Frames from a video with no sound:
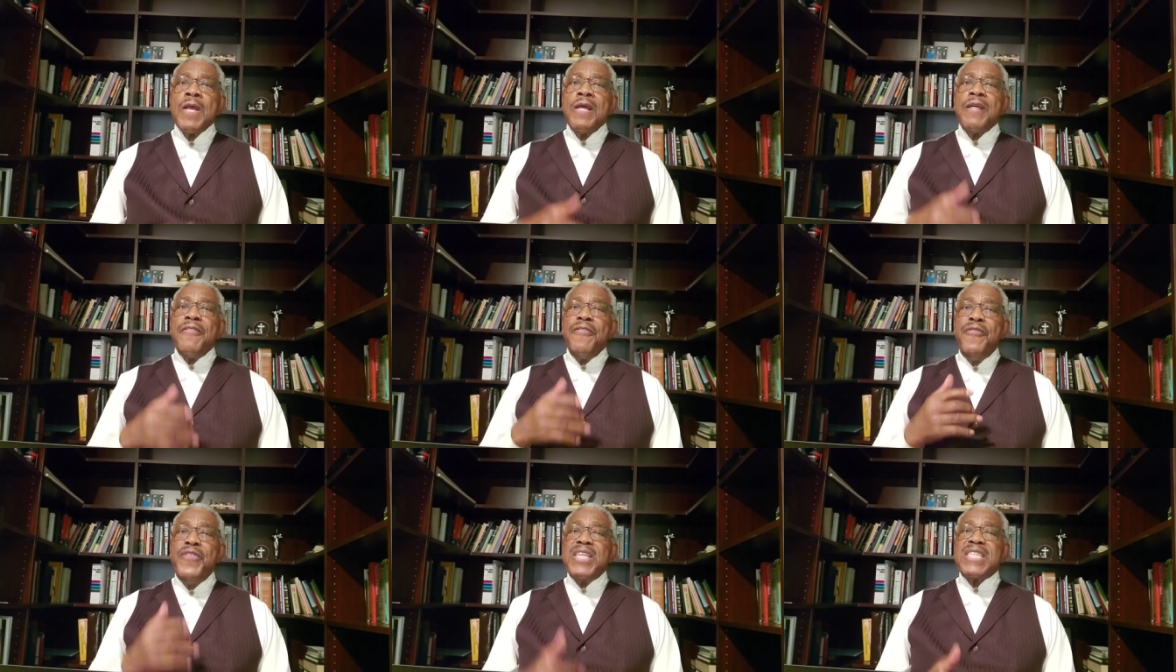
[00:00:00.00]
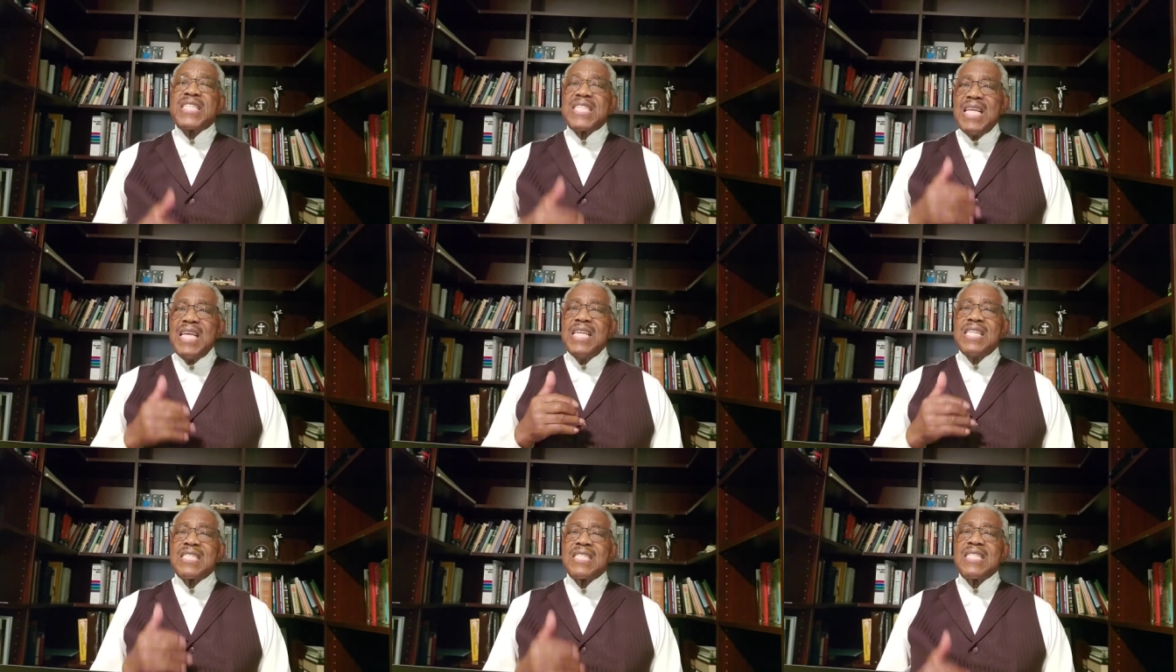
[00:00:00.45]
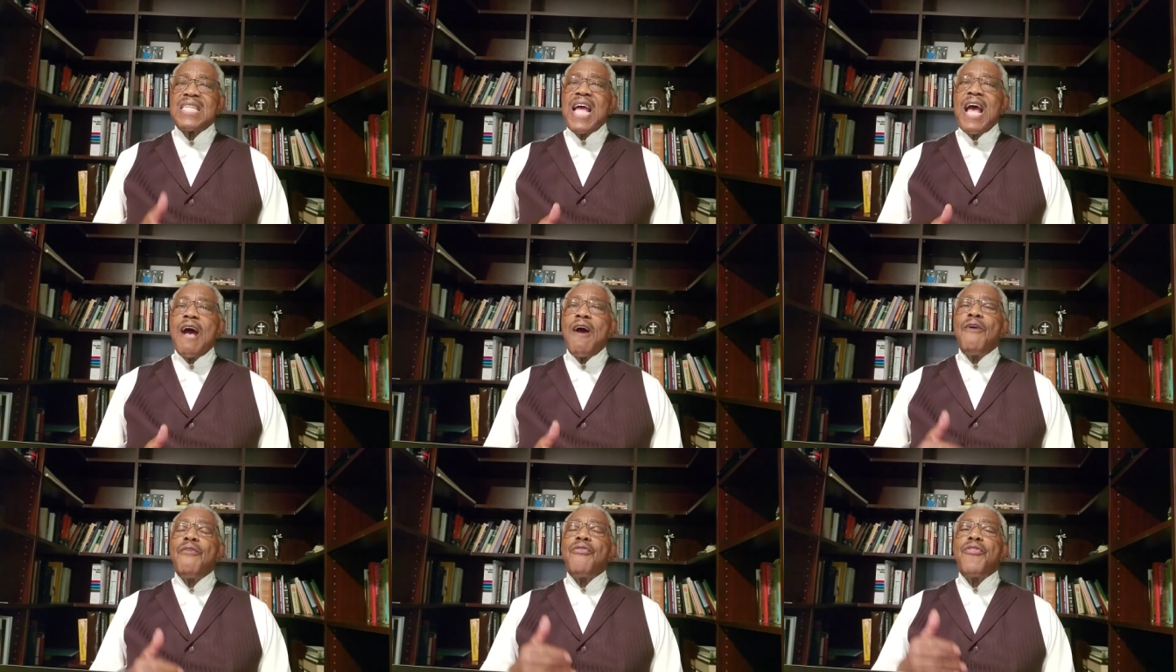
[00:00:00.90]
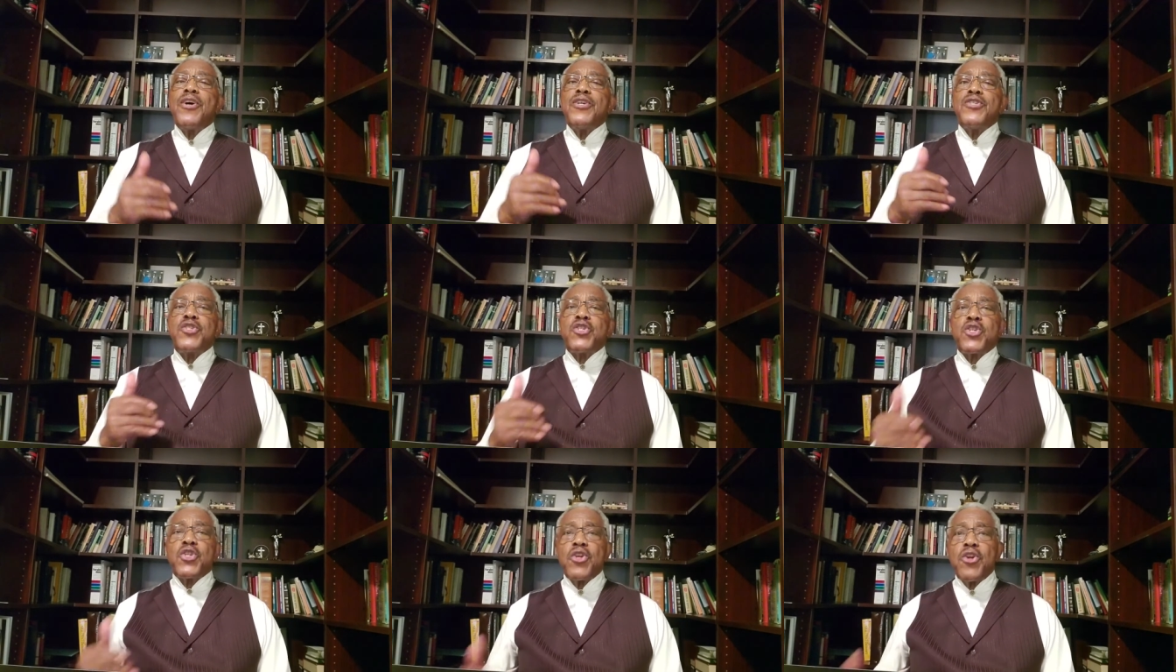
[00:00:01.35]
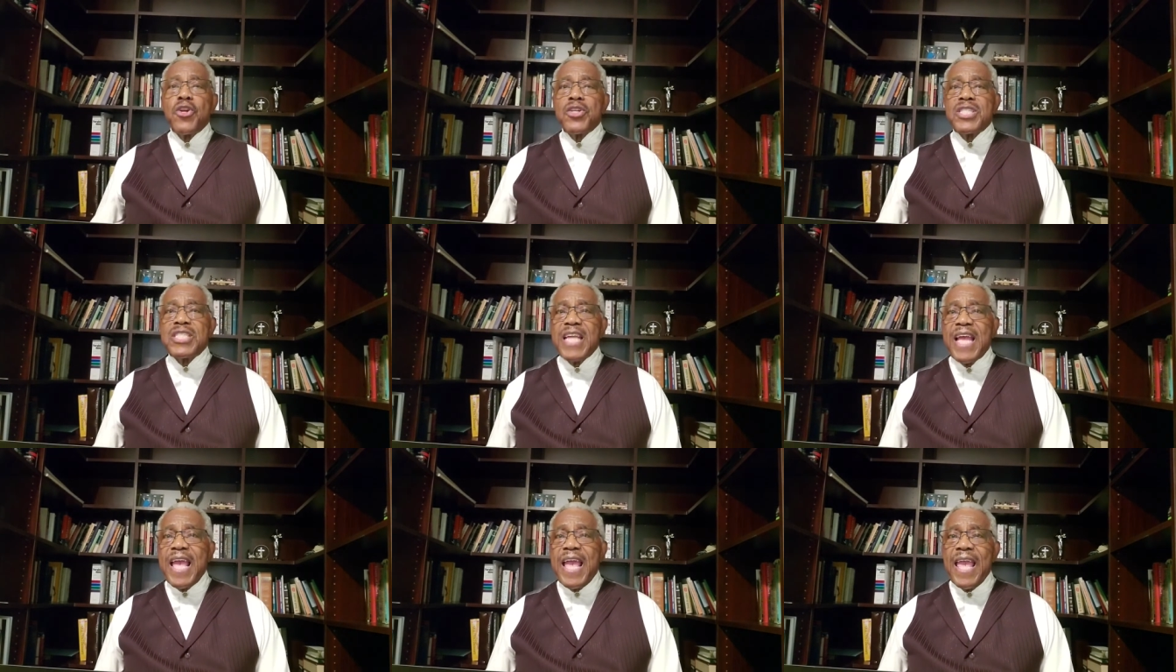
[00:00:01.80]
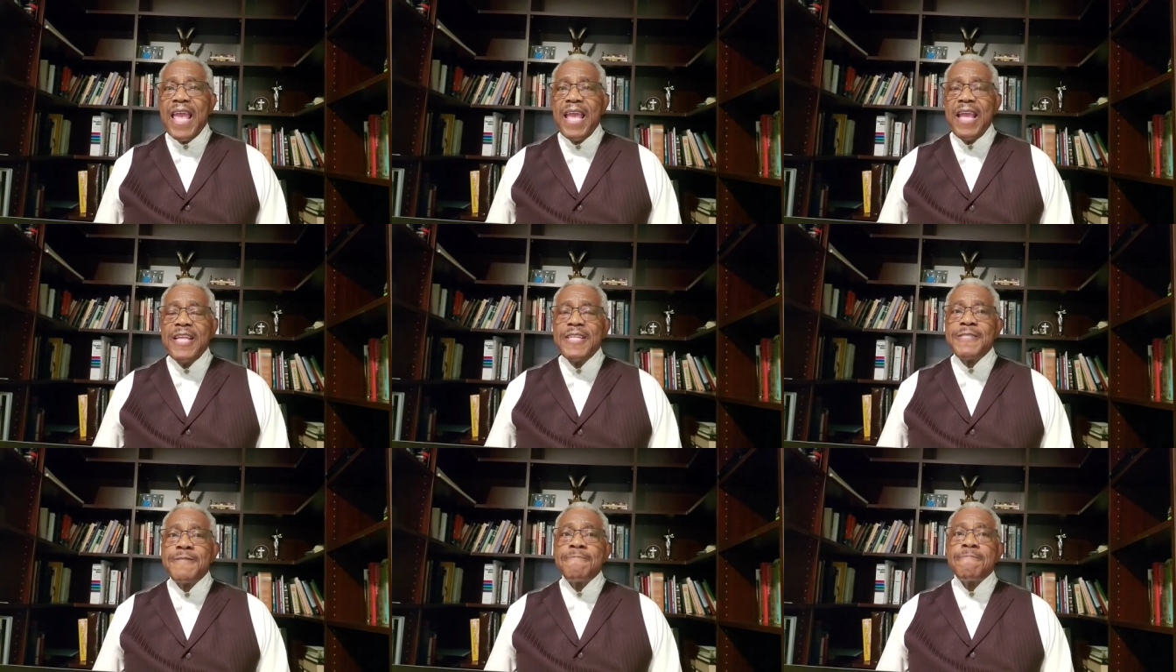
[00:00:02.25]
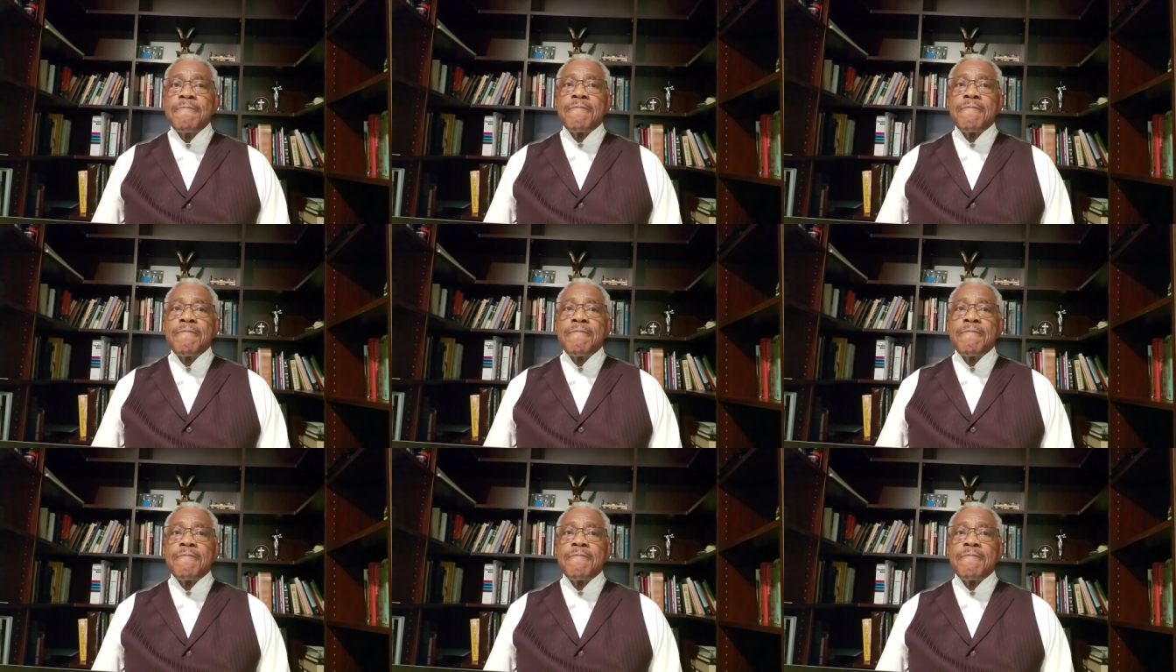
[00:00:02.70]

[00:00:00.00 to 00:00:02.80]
this is now the church age